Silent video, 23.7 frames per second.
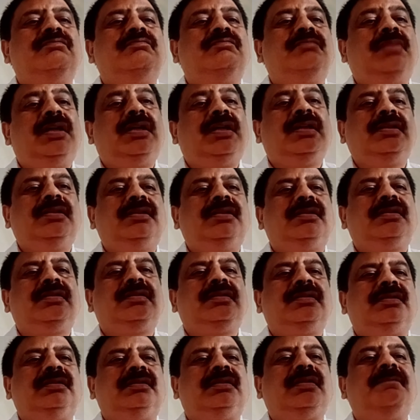But
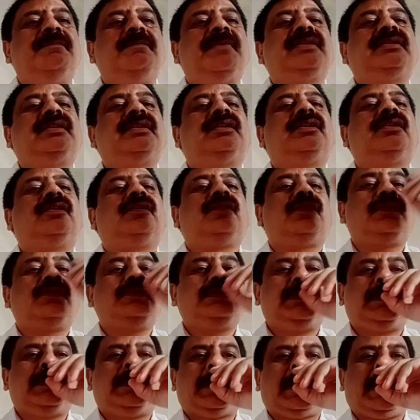the
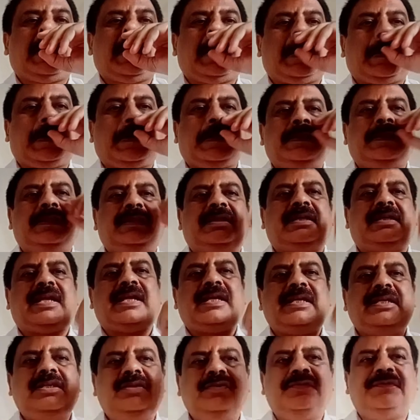methodology that
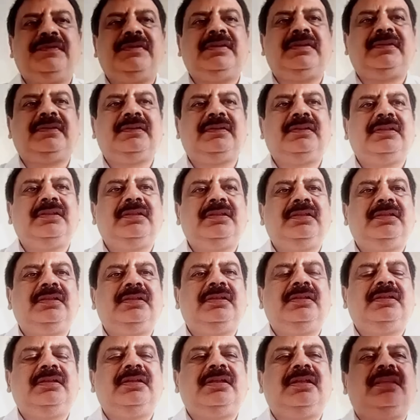I use
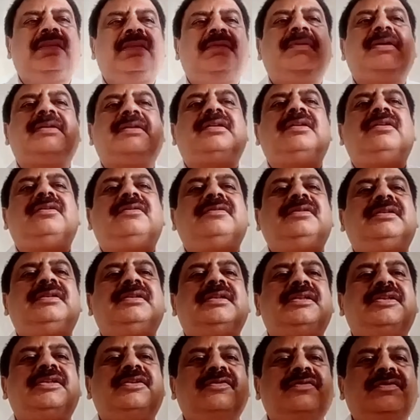and the methodology
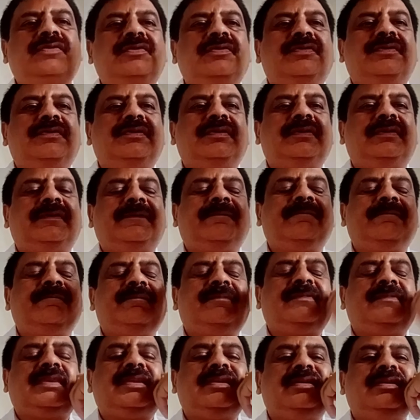that you use
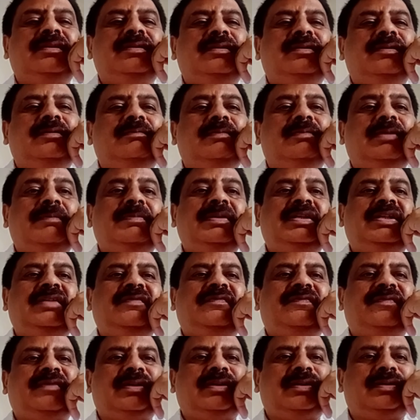may be
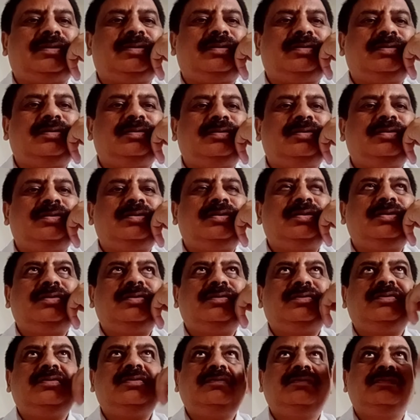different.
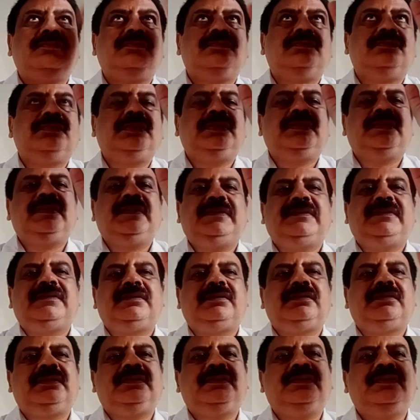So this
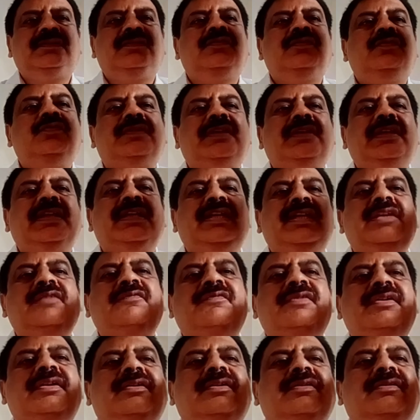is looking
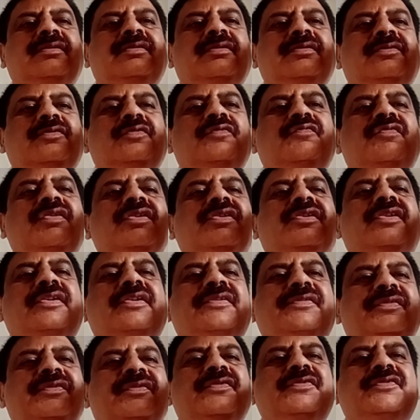inward to what
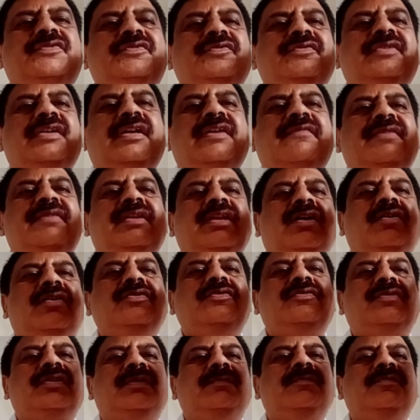resource you have and how
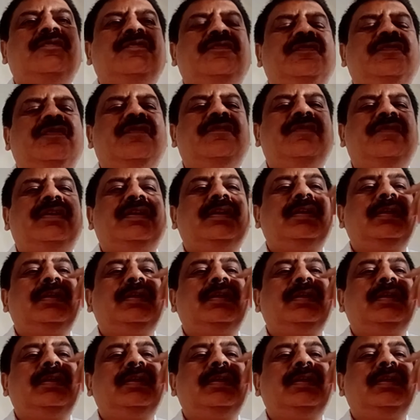you can move forward.